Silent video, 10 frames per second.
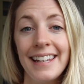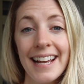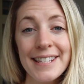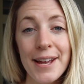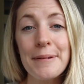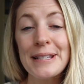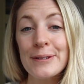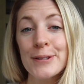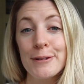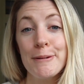Next up is
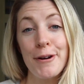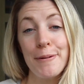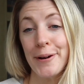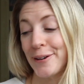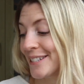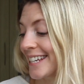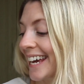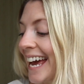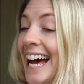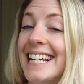also a
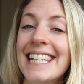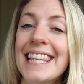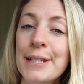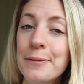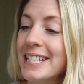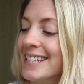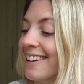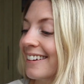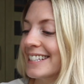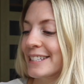probiotic, and this one is
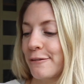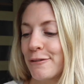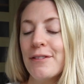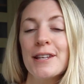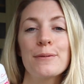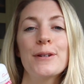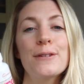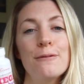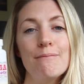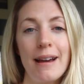slightly different. This one
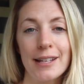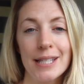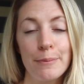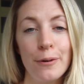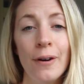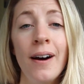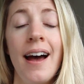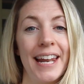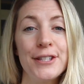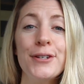is called Megaspore,
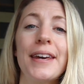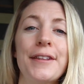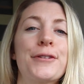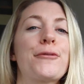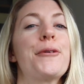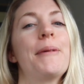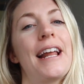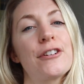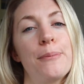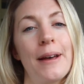and I do get this through my
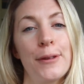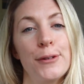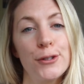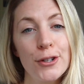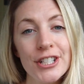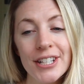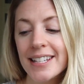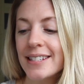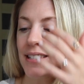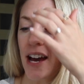naturopathic
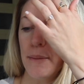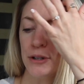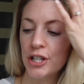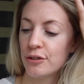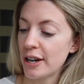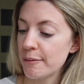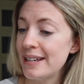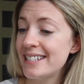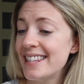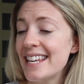nutritionist. She's
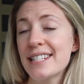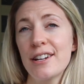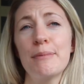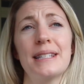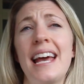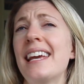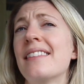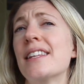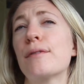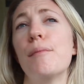recommended these, and I've been
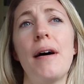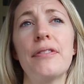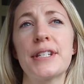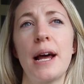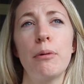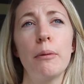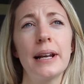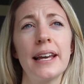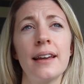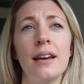taking these for months now,
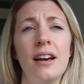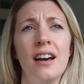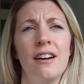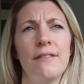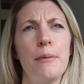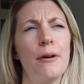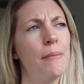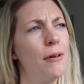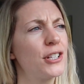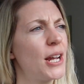probably February,
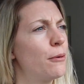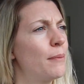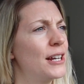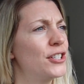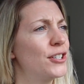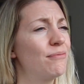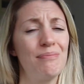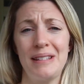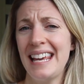March, April, May, June.